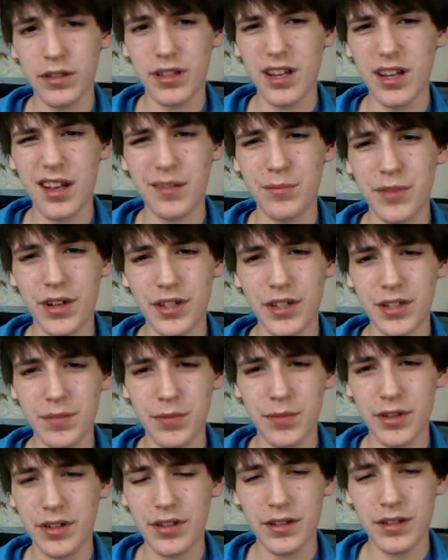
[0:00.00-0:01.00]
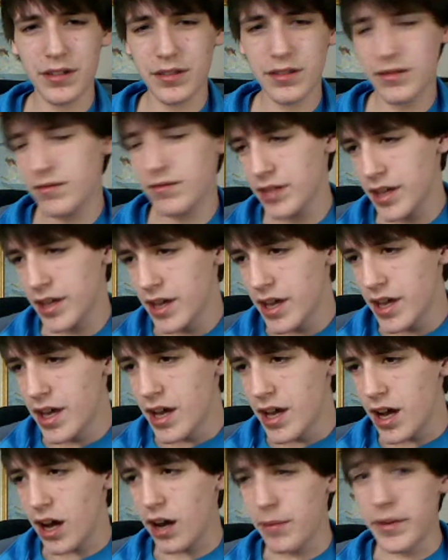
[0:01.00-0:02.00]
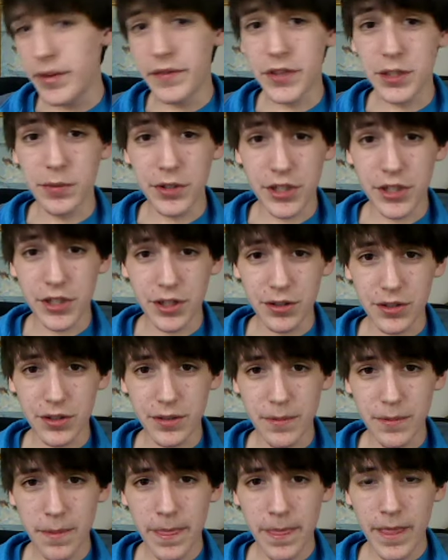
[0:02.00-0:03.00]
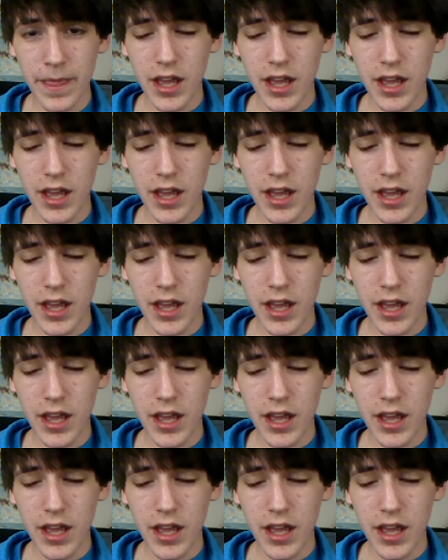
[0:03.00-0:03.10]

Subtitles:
not much, but Invisible Children.